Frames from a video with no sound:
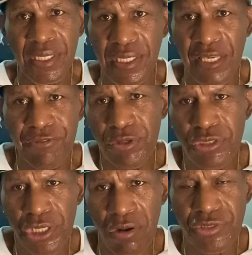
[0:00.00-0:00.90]
If you
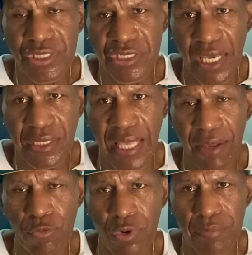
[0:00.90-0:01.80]
chose to take
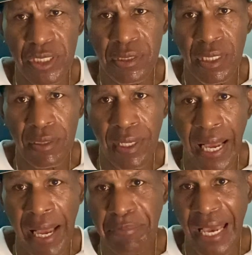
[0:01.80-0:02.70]
that woman,
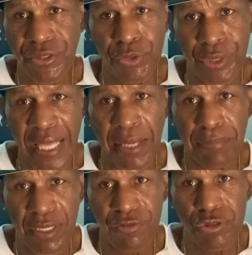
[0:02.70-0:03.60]
I'm not doing that,
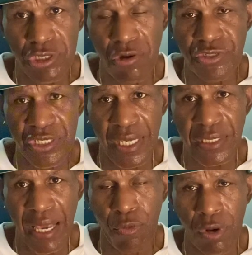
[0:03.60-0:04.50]
but if you chose to take
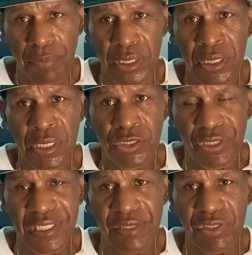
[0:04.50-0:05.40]
that woman to
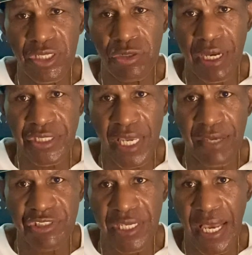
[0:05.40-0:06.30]
live in the USA,
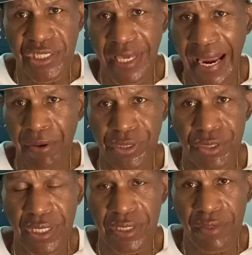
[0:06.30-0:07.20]
if she has character
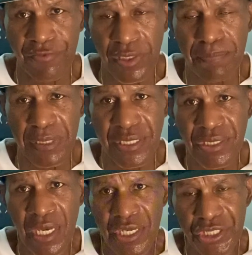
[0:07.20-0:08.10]
in the Philippines,
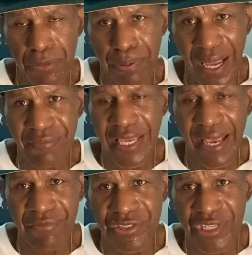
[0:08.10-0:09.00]
she'll probably
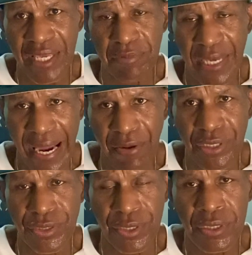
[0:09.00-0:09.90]
have the same
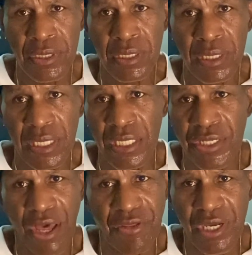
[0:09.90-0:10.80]
character in
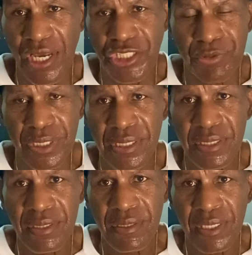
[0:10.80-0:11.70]
another country.
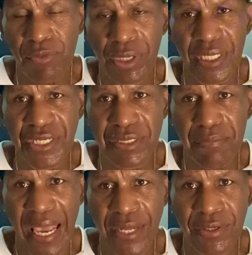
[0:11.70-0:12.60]
It really doesn't
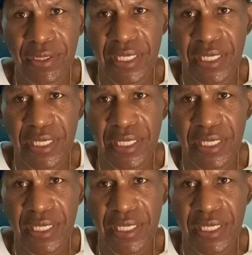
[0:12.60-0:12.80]
matter.